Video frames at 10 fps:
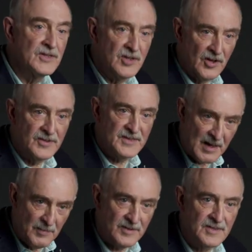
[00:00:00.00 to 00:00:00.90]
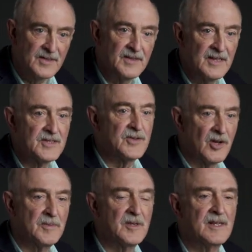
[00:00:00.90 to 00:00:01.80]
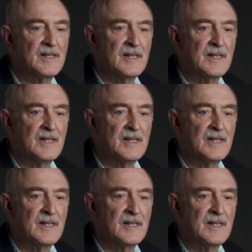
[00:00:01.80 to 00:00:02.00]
to John Tebbutt, the astronomer.